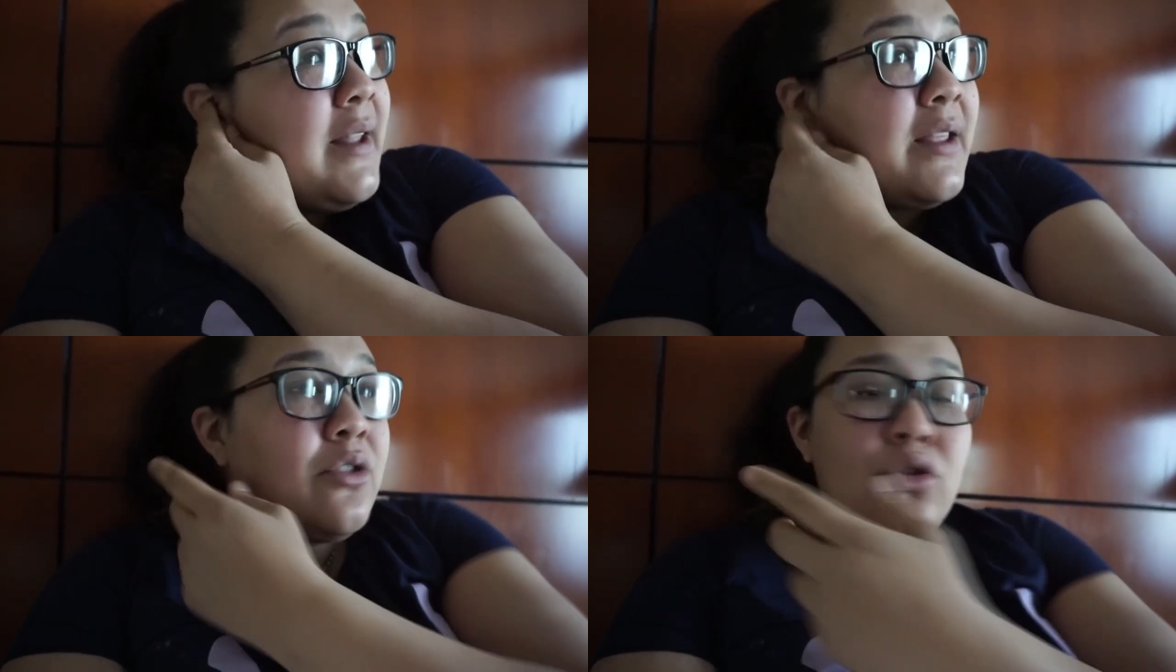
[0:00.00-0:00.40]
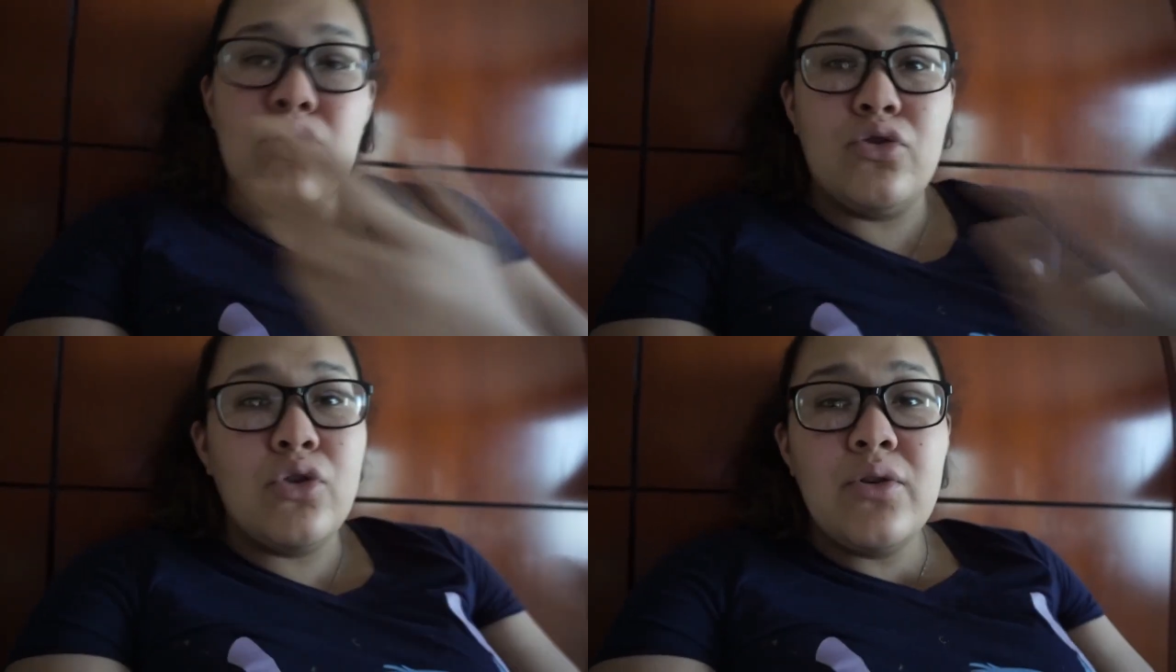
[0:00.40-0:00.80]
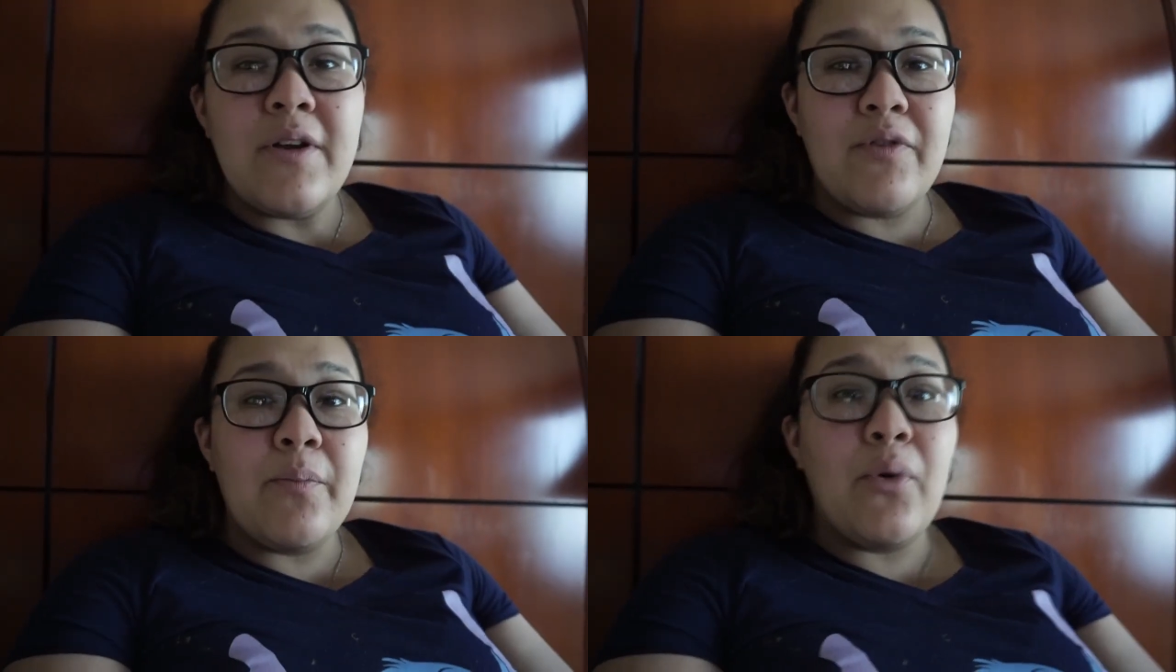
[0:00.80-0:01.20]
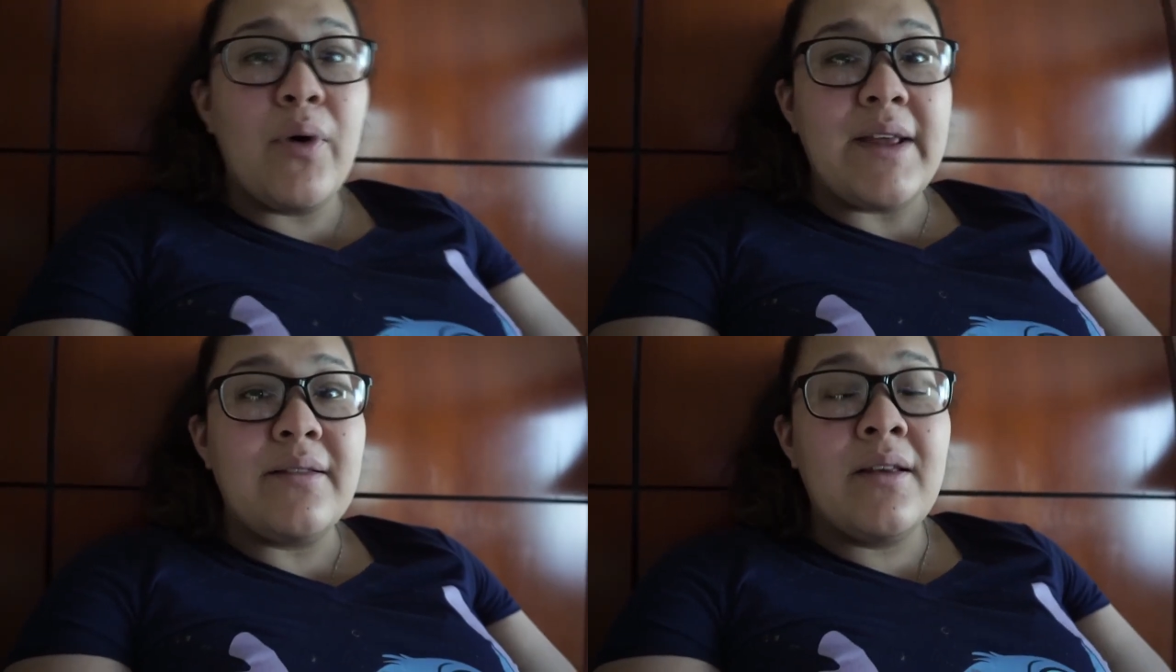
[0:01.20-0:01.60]
like two different
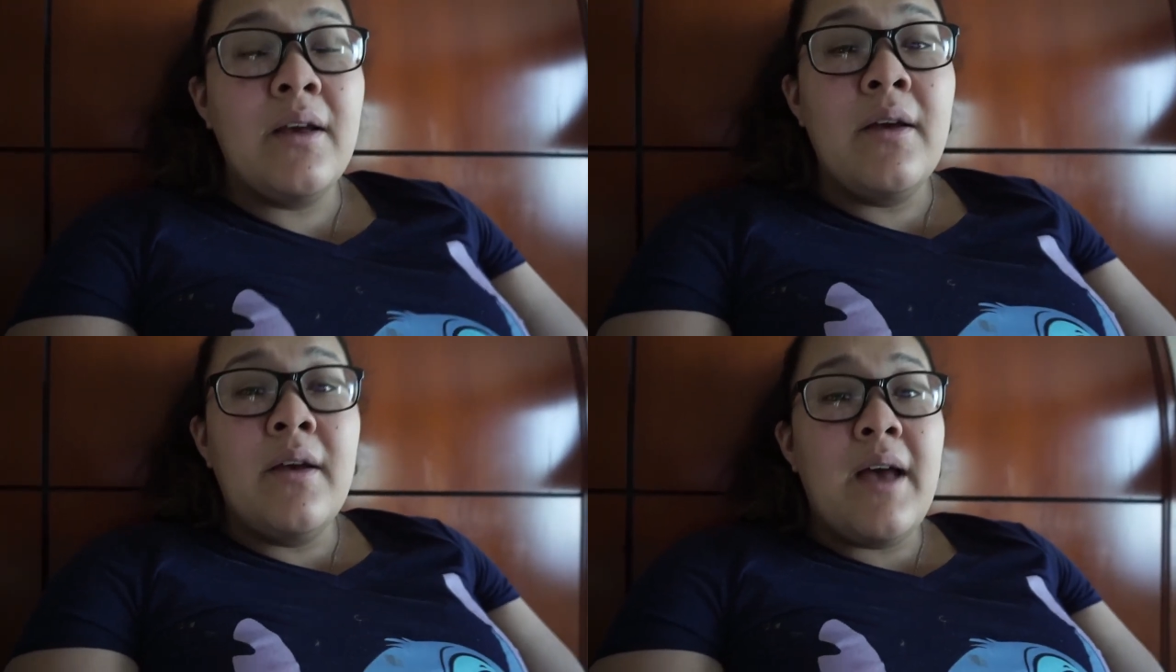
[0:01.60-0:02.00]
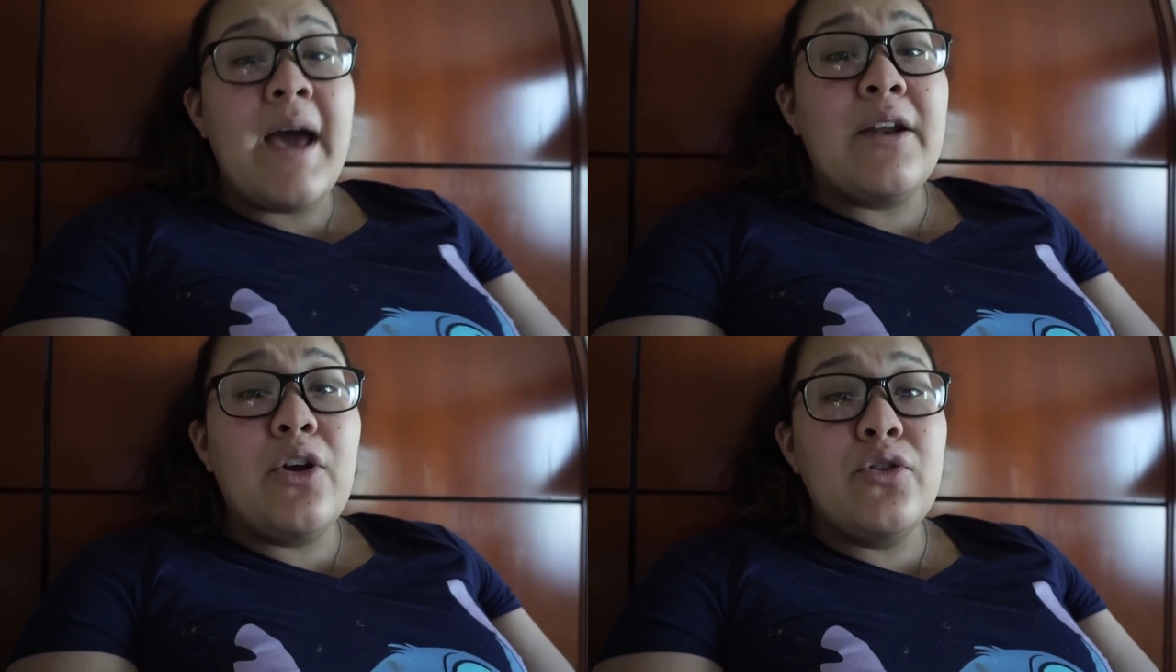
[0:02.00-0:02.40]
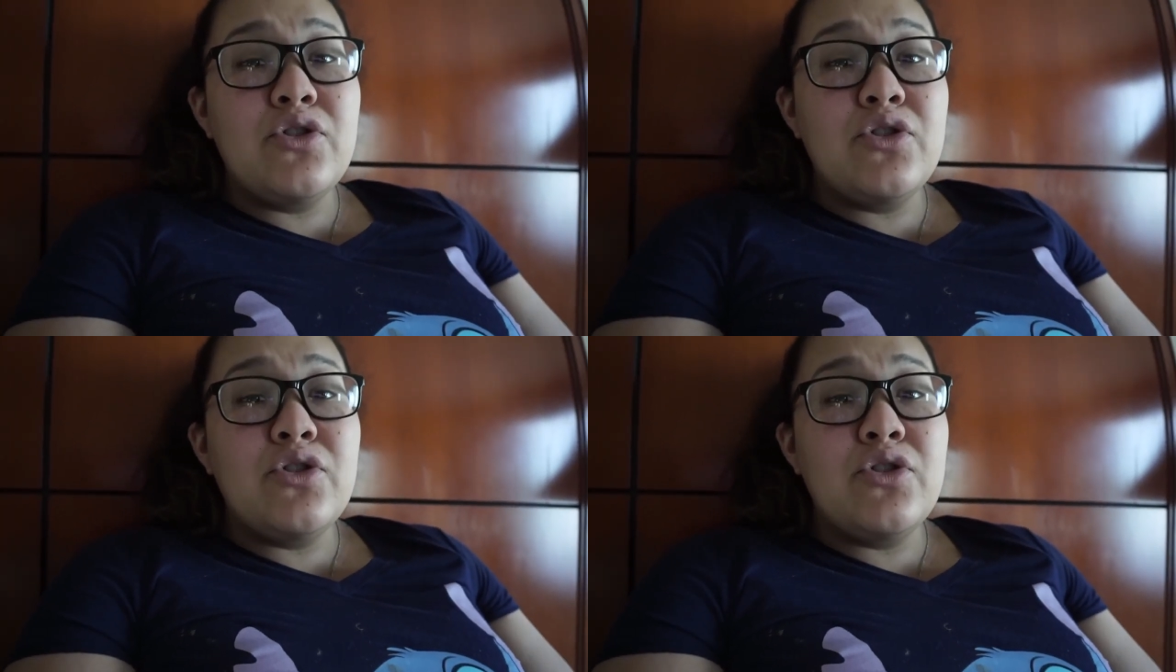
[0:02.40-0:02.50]
points. I had to go